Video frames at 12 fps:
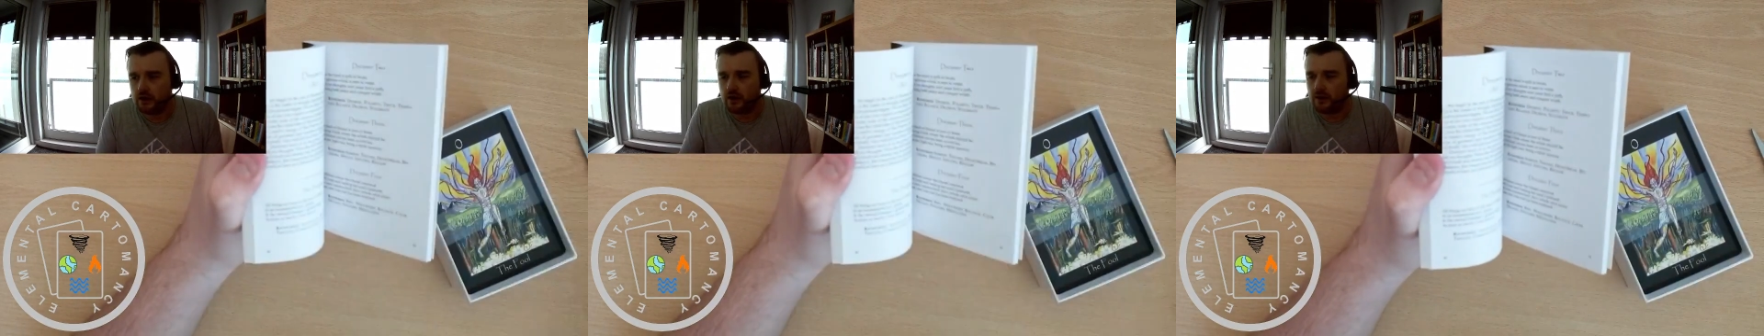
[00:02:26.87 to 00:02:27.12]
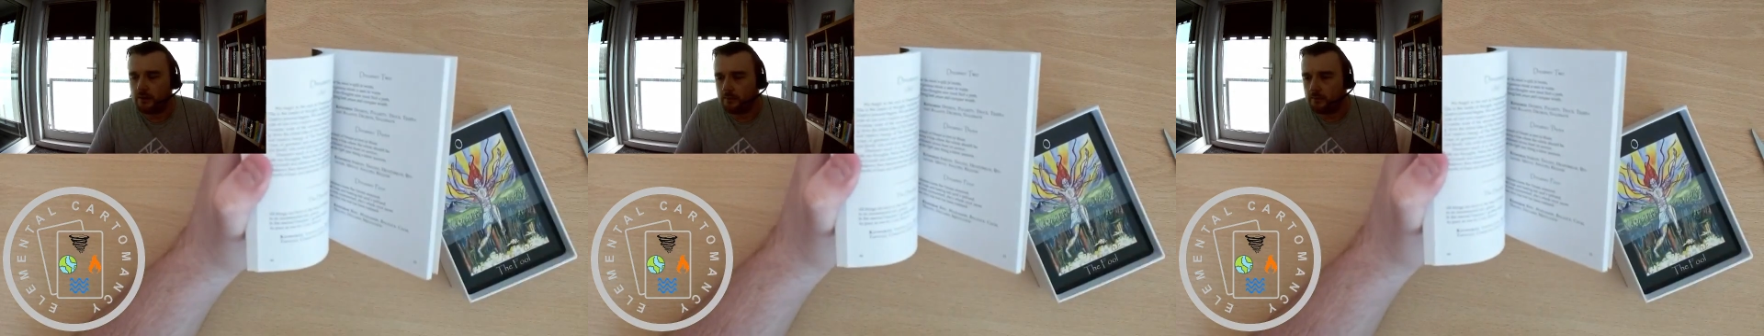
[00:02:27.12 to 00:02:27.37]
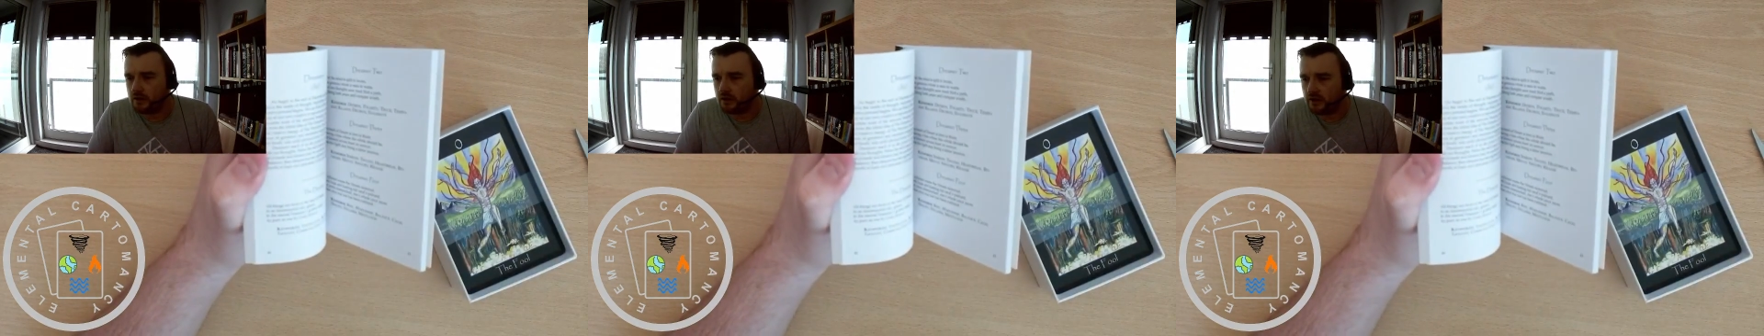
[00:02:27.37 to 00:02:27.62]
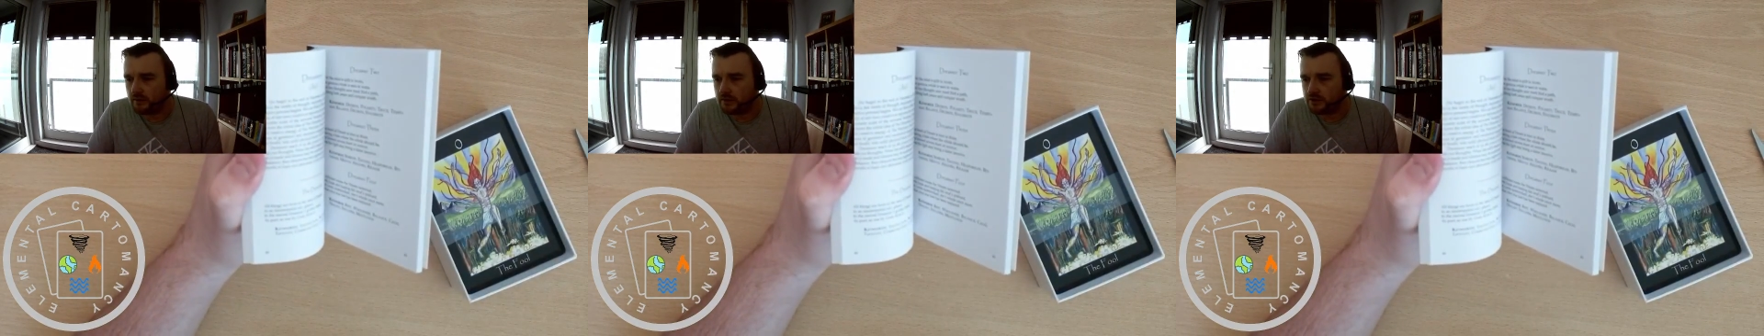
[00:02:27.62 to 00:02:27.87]
I?
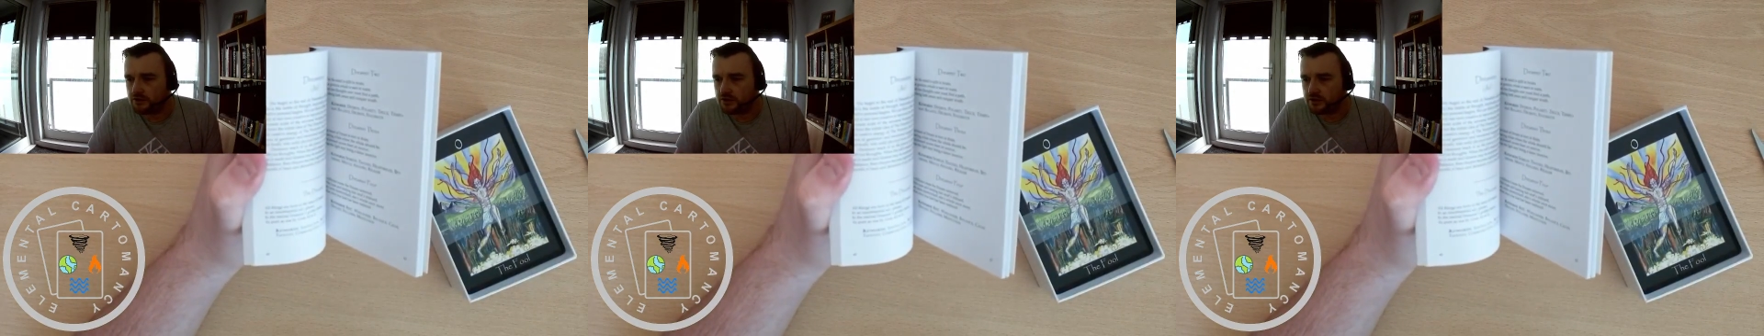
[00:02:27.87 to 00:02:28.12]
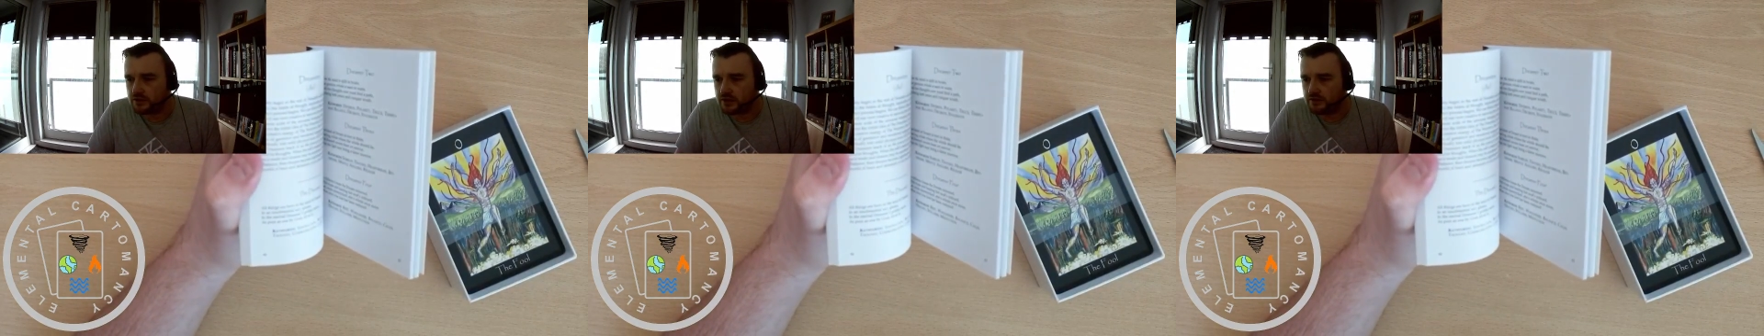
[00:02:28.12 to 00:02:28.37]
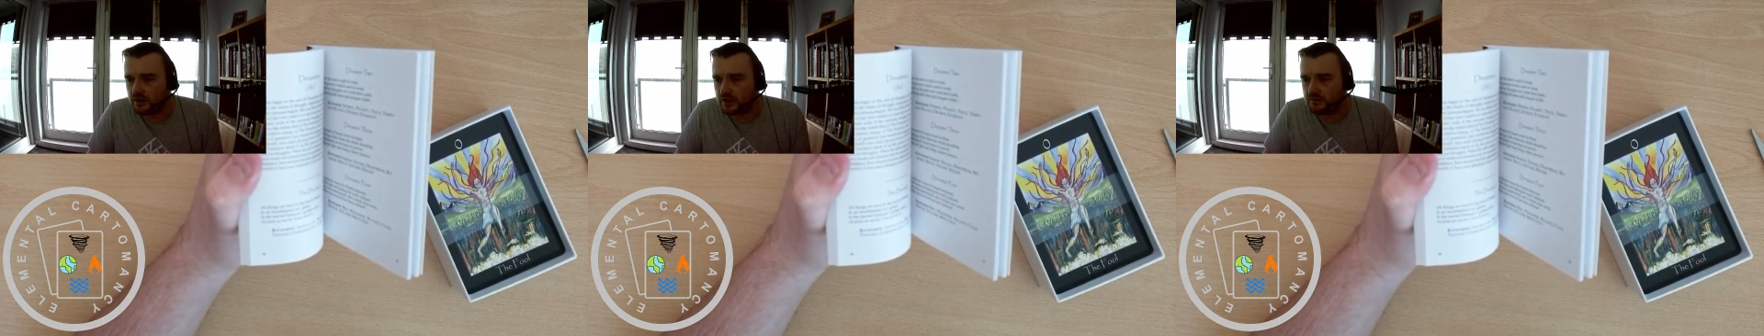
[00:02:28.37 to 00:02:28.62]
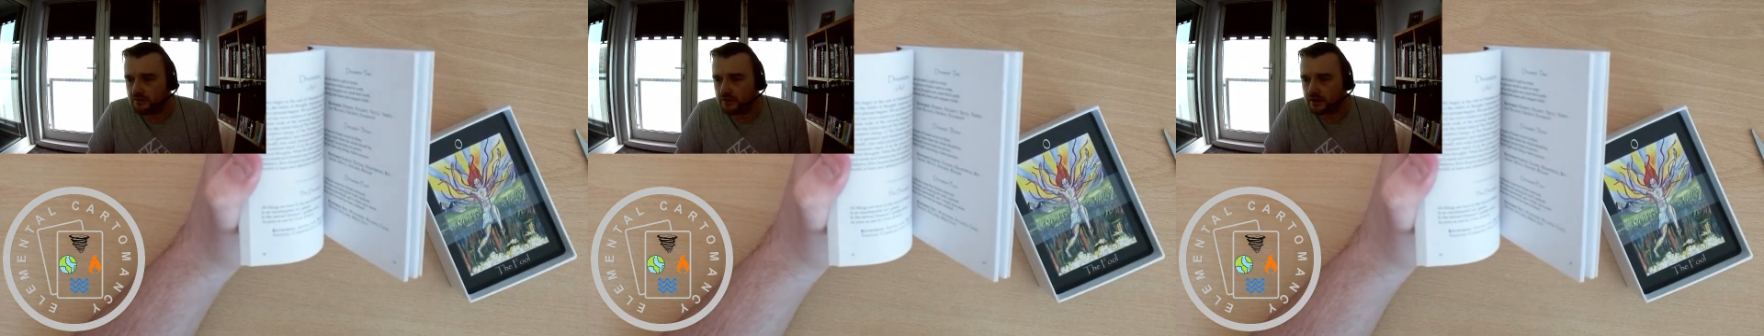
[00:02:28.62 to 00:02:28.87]
Let me just see if I
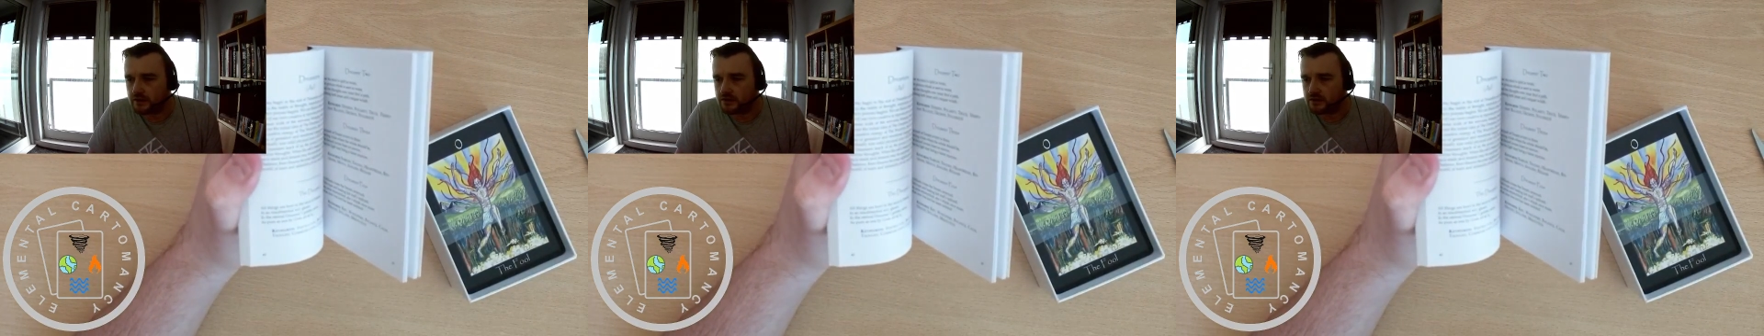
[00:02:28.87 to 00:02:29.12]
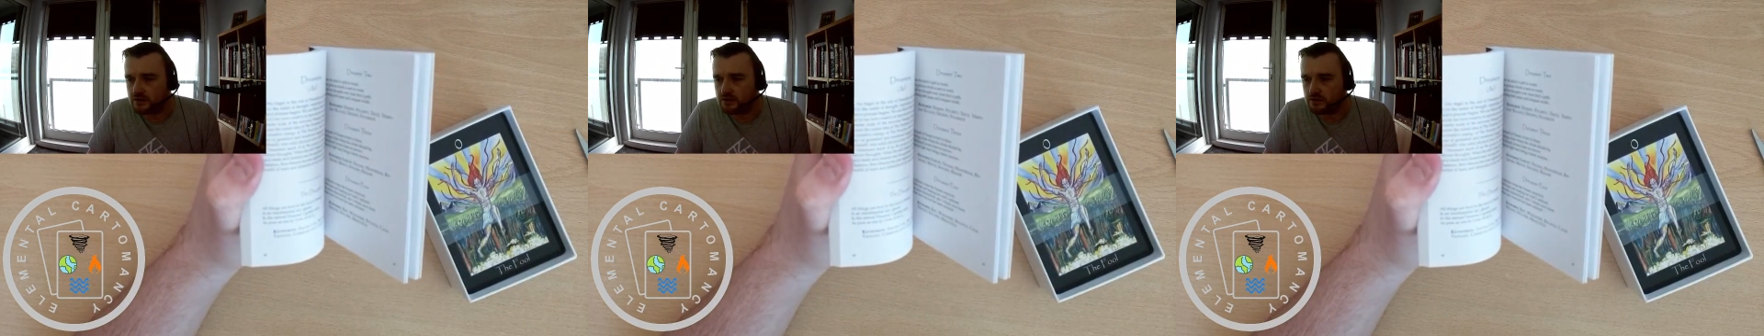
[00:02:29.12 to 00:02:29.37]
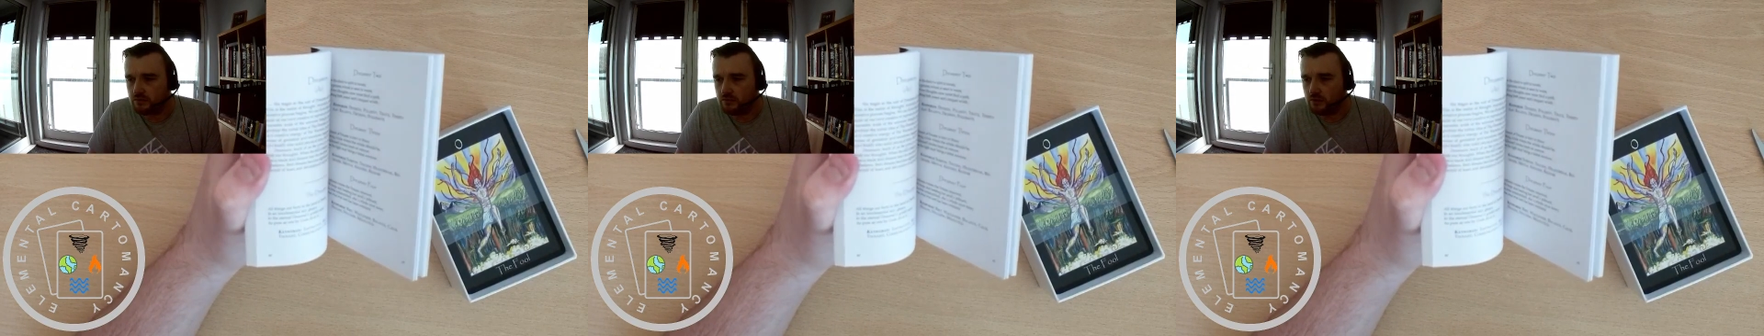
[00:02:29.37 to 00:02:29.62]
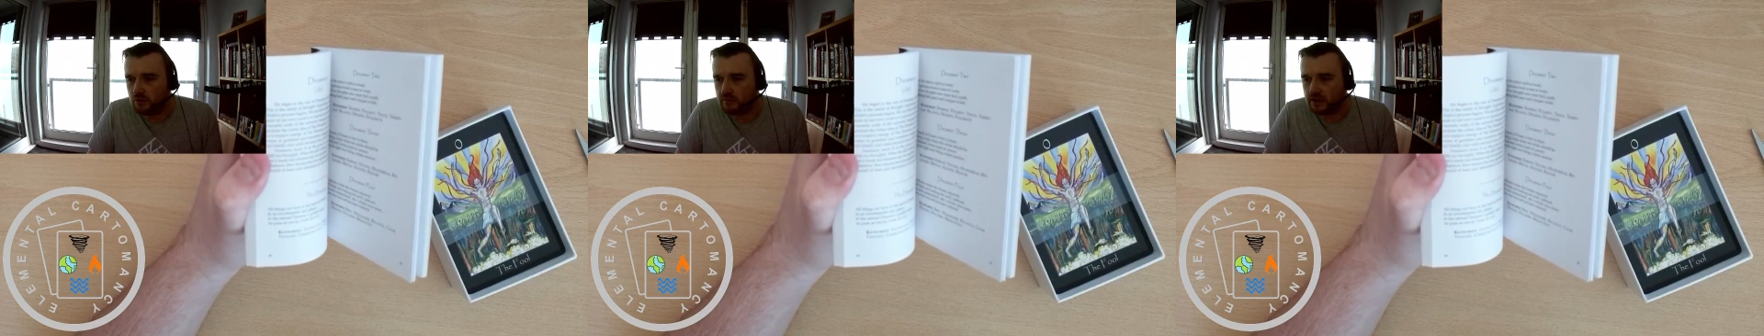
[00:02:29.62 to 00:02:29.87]
can fix the
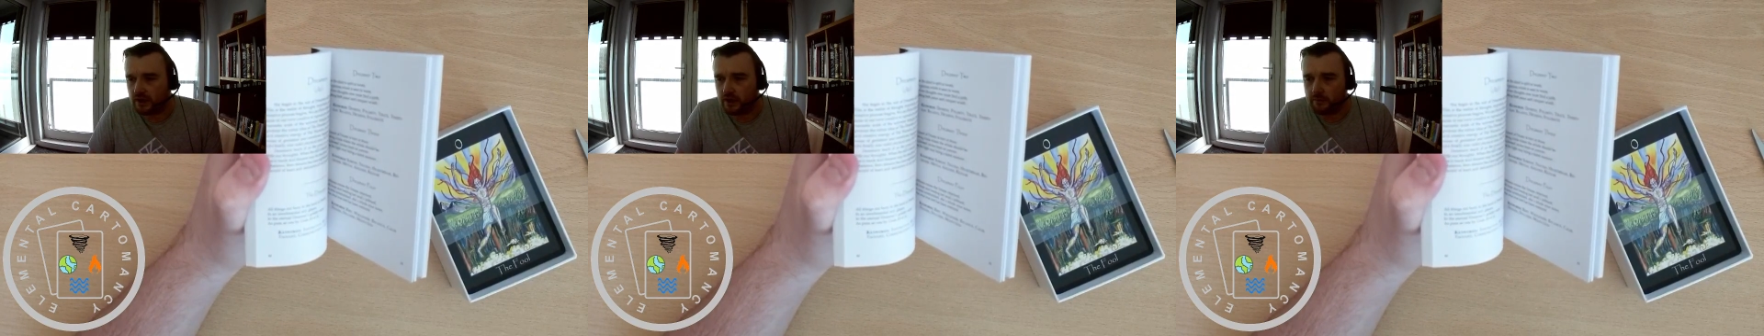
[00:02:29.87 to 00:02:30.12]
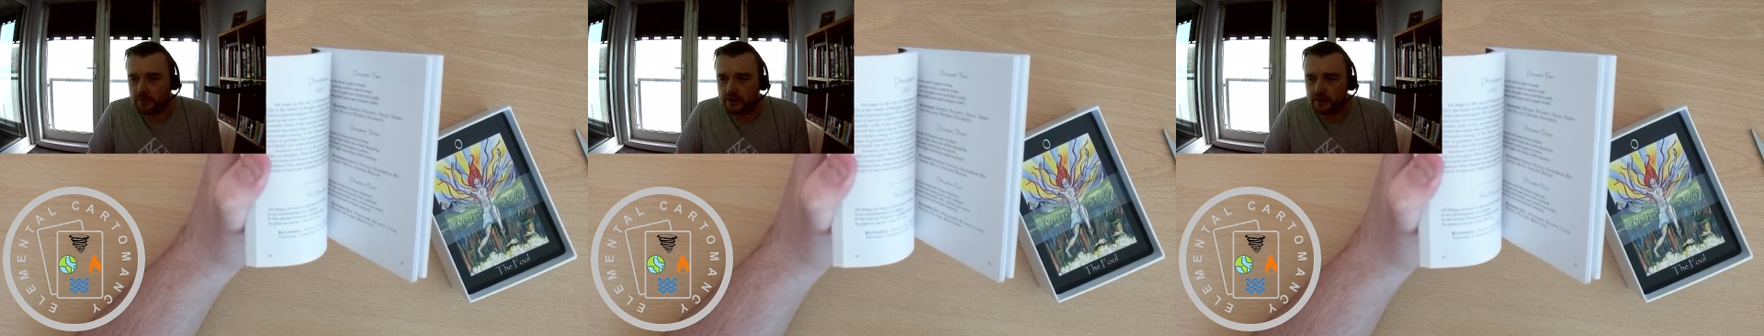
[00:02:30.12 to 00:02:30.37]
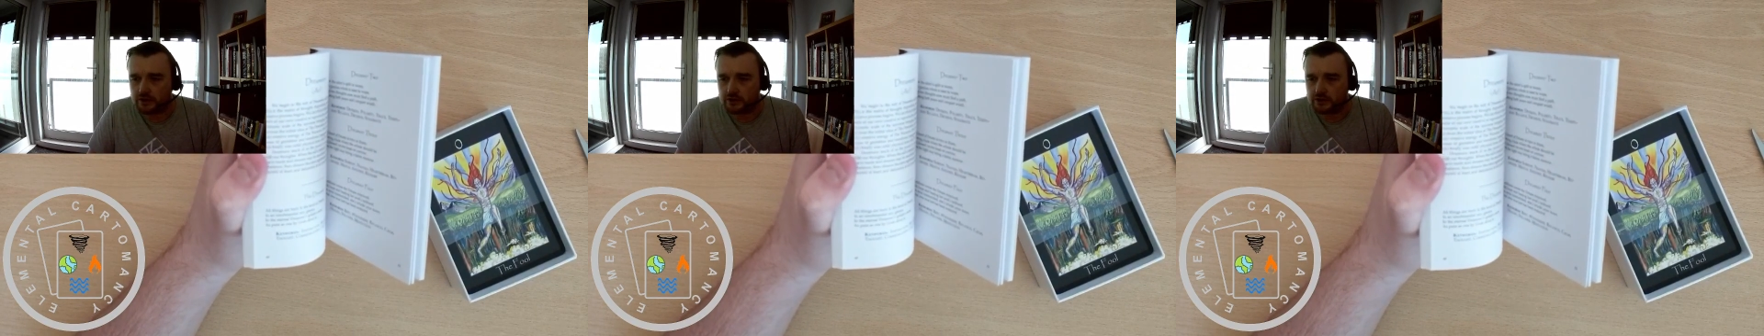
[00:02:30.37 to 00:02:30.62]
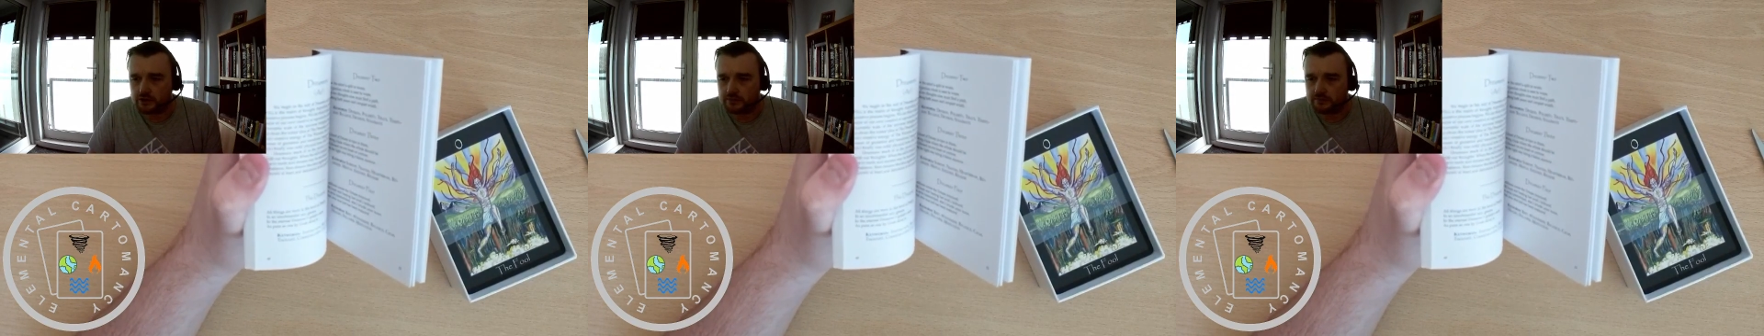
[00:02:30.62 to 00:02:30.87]
zoom on my camera actually.